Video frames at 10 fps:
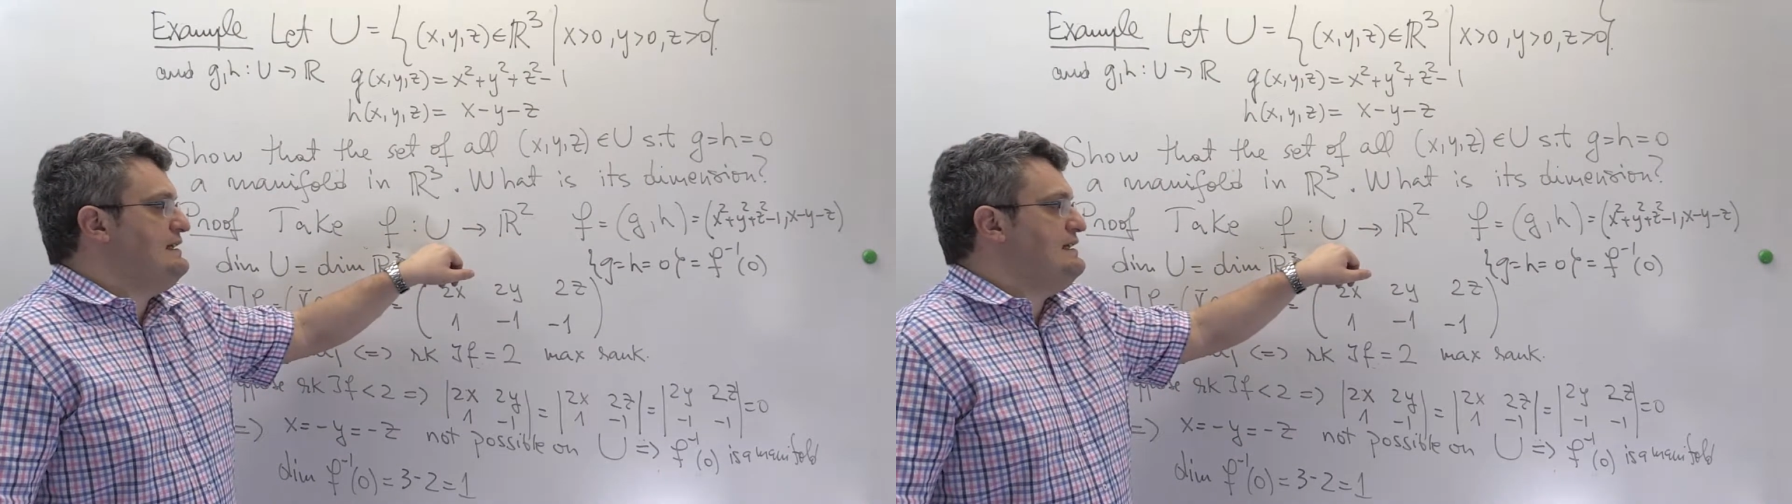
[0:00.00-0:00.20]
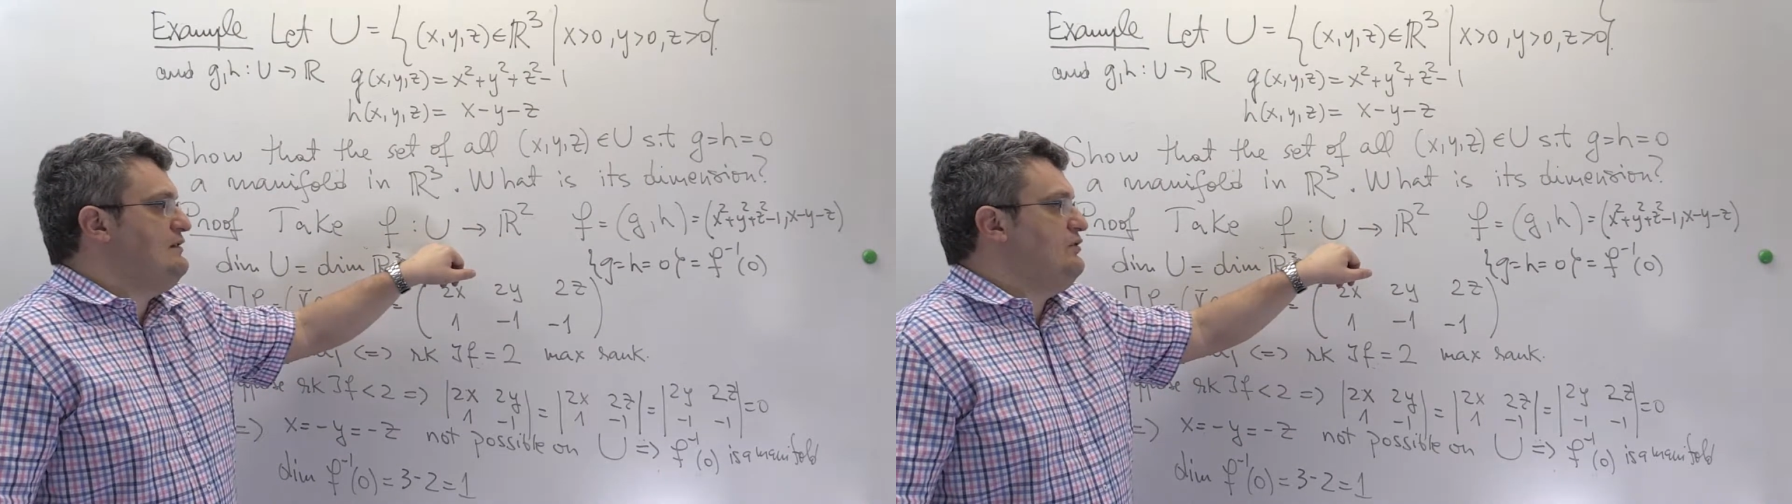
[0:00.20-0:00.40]

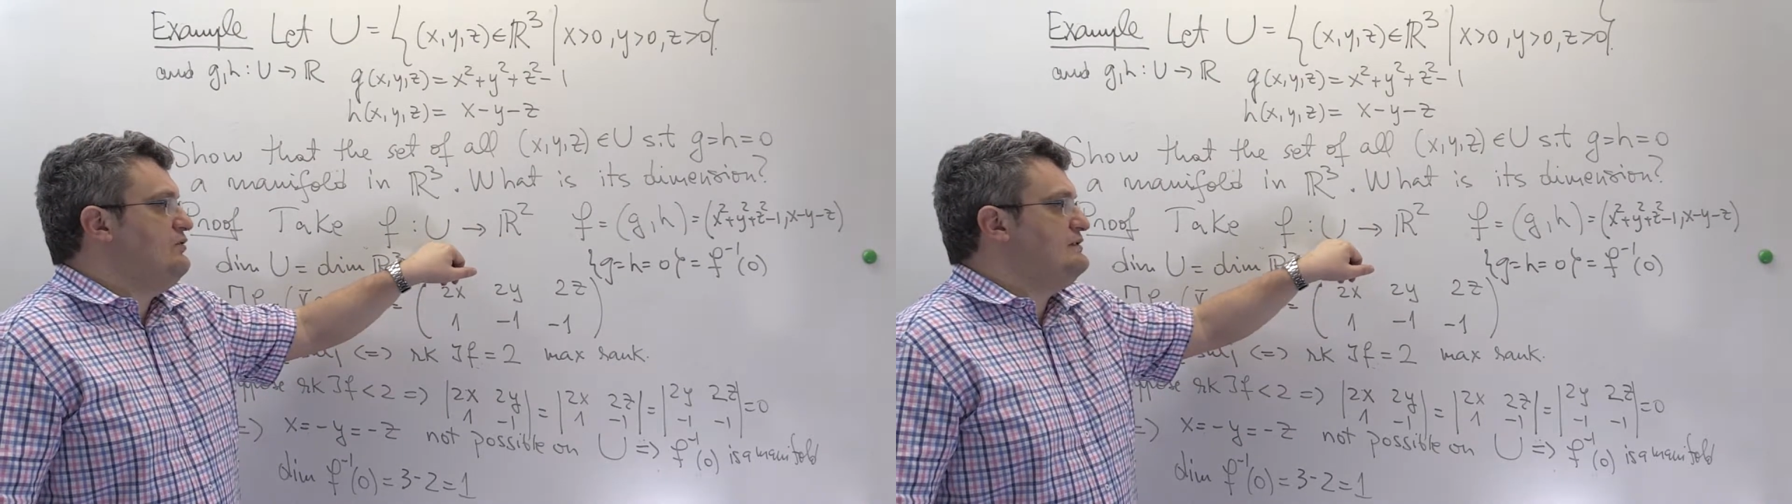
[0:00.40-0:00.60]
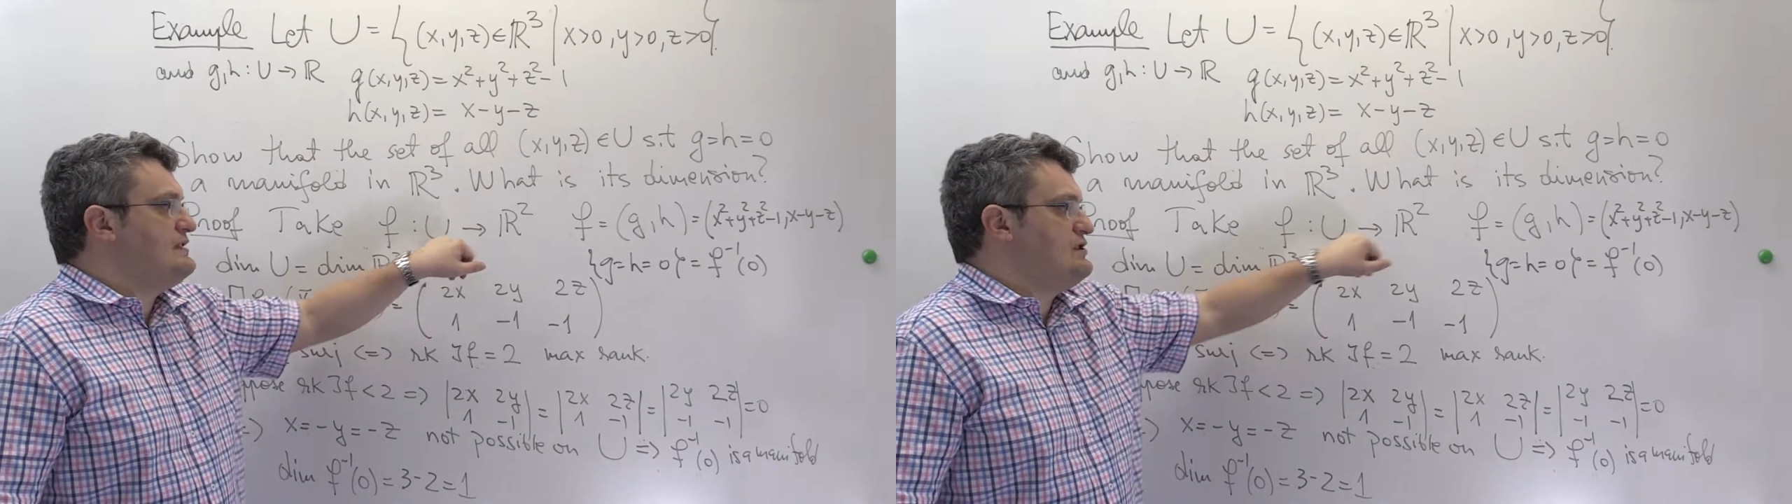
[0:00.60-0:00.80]
in
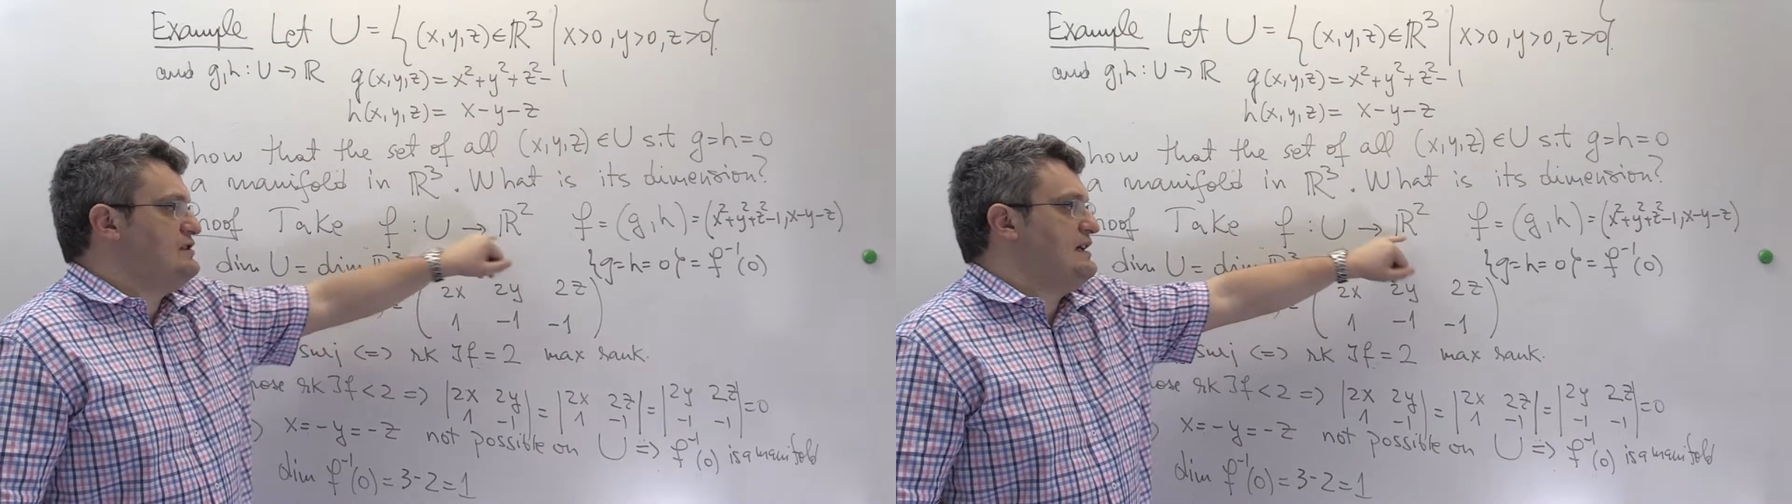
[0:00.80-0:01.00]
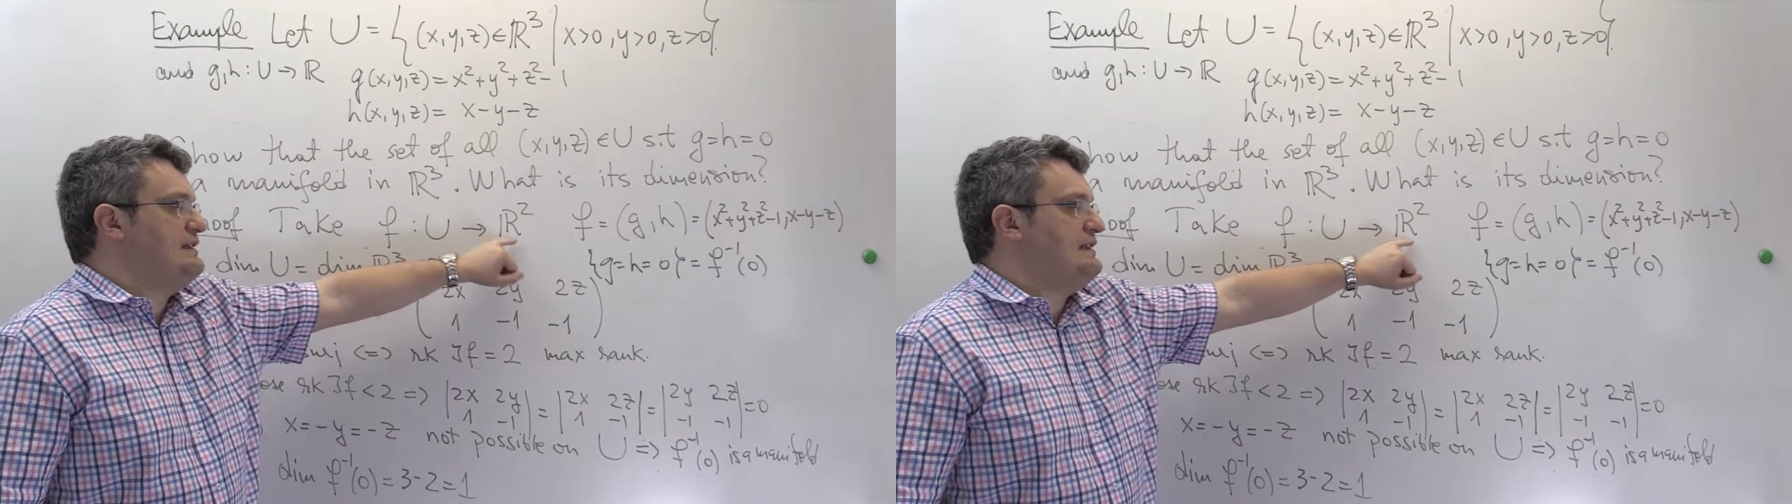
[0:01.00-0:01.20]
U such
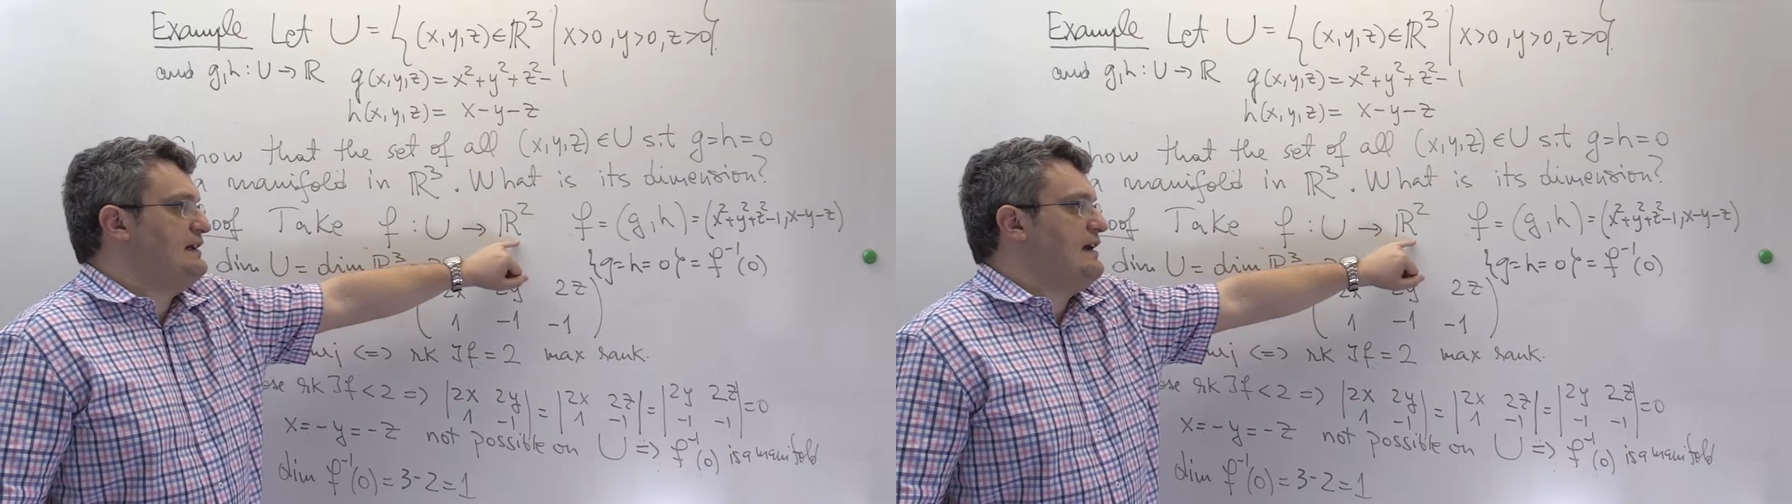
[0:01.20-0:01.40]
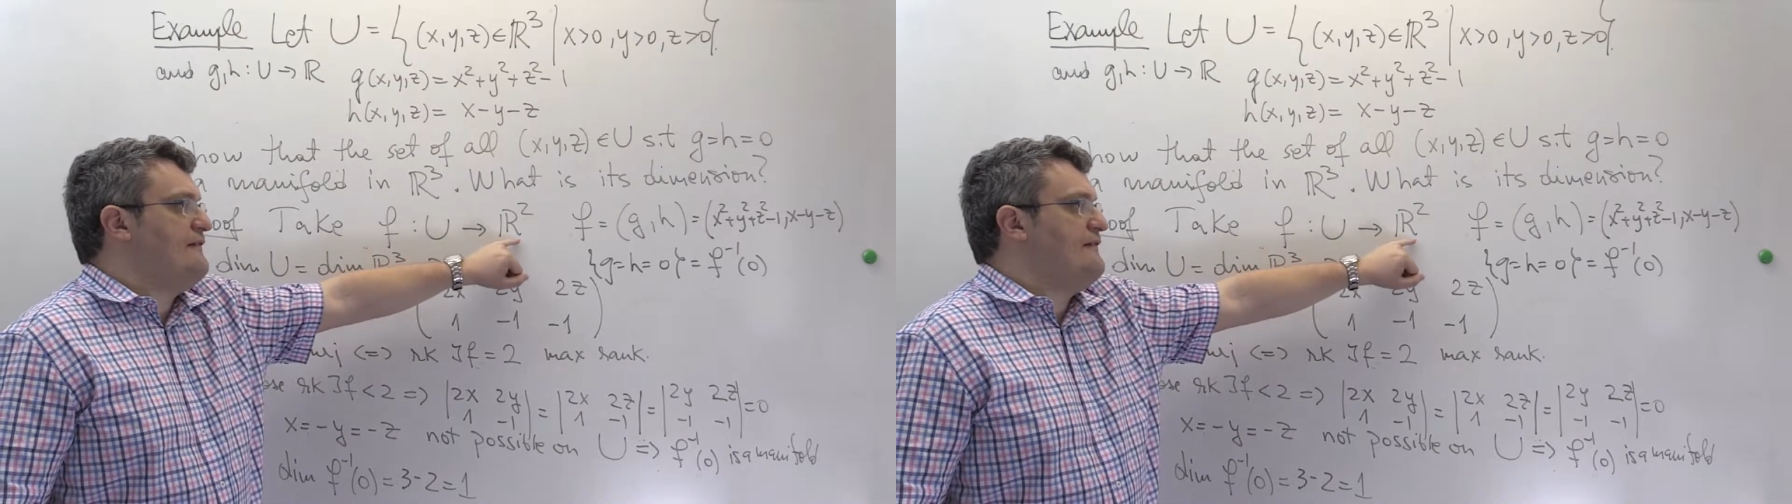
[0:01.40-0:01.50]
that